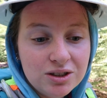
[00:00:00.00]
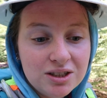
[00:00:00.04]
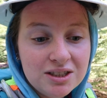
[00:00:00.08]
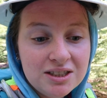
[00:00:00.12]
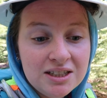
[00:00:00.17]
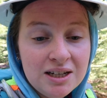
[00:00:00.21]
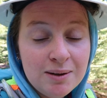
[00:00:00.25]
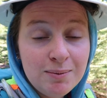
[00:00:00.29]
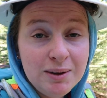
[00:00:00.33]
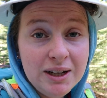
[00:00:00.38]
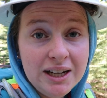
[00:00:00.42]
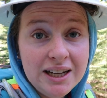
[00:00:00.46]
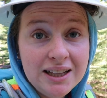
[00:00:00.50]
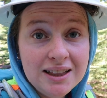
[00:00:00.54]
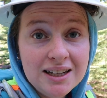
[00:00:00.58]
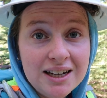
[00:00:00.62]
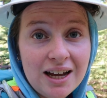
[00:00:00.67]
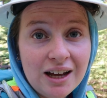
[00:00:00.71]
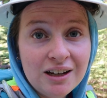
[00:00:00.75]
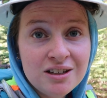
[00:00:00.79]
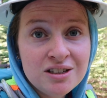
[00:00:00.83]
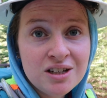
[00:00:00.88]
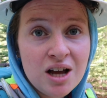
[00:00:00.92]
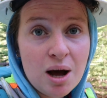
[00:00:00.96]
see me in the
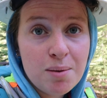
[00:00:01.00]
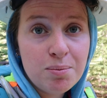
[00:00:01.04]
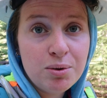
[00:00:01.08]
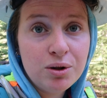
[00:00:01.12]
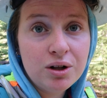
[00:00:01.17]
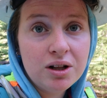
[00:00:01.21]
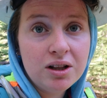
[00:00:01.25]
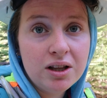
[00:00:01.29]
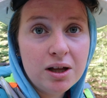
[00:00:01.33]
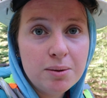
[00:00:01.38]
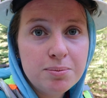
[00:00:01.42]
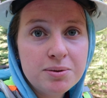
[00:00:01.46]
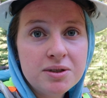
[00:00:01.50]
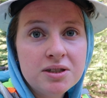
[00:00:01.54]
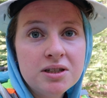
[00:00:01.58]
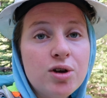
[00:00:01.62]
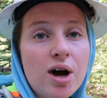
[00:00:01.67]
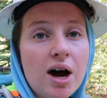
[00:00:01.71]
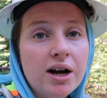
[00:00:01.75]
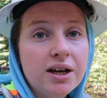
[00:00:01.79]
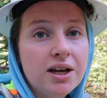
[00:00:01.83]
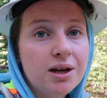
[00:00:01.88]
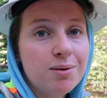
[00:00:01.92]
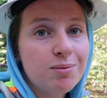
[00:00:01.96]
next couple clips
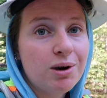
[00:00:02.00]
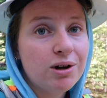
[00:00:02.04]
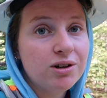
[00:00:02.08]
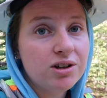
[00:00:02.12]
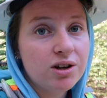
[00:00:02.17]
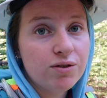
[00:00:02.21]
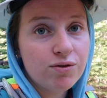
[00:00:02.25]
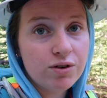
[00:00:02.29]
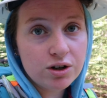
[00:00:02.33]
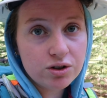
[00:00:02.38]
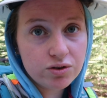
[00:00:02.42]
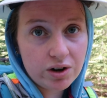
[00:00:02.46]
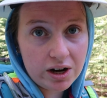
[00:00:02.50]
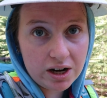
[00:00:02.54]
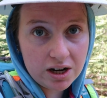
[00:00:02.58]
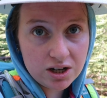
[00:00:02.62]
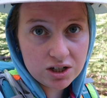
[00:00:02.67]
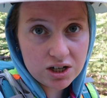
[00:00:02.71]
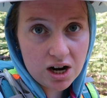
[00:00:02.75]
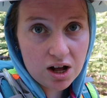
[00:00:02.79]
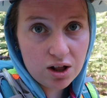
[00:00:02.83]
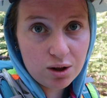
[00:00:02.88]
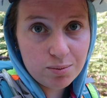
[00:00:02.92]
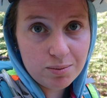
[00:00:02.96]
talking about different
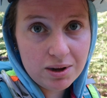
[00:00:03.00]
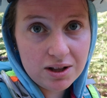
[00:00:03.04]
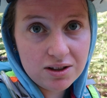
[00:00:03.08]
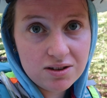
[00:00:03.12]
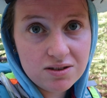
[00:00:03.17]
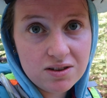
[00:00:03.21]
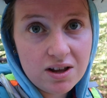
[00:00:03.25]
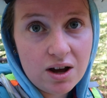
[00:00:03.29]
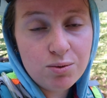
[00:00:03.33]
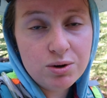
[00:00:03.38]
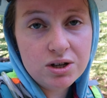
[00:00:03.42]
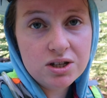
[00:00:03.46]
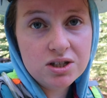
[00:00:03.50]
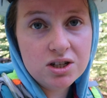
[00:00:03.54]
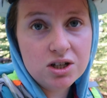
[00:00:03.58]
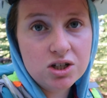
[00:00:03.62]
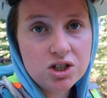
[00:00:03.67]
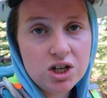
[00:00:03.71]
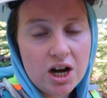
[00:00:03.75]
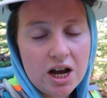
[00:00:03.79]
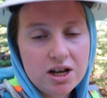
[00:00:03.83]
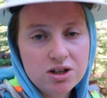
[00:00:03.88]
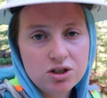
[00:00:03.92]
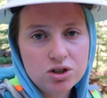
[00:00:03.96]
drainage elements that we
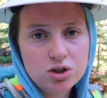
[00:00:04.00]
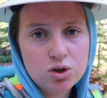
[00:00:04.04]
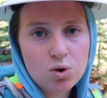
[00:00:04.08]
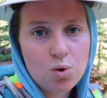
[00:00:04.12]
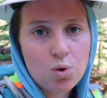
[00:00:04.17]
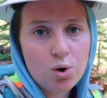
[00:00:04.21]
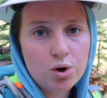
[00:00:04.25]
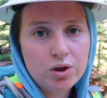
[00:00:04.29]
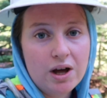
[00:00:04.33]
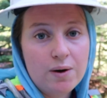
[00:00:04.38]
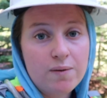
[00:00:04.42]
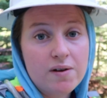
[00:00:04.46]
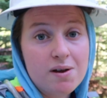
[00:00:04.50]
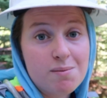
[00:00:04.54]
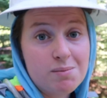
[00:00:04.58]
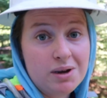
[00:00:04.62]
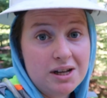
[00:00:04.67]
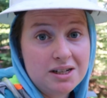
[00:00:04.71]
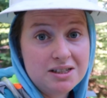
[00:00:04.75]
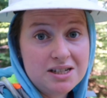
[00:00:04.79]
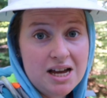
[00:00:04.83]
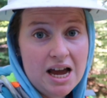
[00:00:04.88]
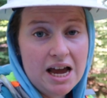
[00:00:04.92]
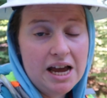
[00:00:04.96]
suggest or that we
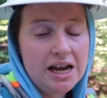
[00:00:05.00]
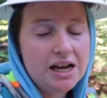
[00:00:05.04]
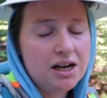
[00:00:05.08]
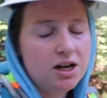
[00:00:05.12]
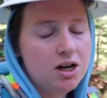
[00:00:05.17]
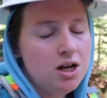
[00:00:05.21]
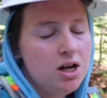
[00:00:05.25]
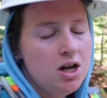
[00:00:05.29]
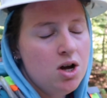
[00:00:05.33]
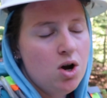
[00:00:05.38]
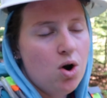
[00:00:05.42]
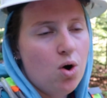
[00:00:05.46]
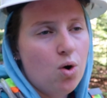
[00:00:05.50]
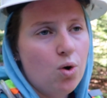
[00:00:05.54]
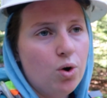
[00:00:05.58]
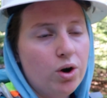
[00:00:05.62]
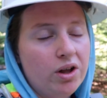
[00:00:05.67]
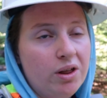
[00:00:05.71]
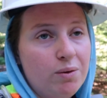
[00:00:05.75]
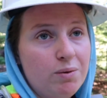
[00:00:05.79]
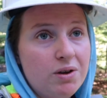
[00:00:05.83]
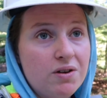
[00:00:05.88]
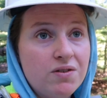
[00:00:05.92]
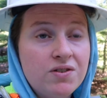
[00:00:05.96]
maintain or
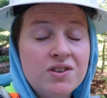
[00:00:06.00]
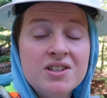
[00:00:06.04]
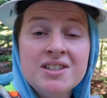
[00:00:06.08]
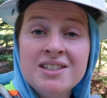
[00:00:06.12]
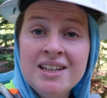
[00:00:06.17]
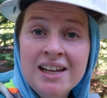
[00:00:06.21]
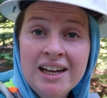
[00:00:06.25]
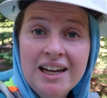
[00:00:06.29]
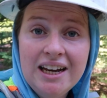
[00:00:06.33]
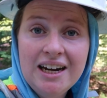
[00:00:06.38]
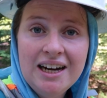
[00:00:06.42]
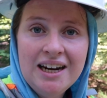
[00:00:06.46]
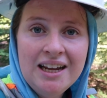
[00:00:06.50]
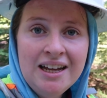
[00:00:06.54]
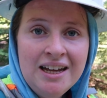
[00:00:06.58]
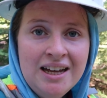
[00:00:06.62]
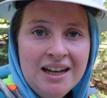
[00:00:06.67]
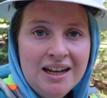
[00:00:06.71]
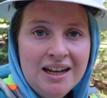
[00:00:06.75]
that we've seen.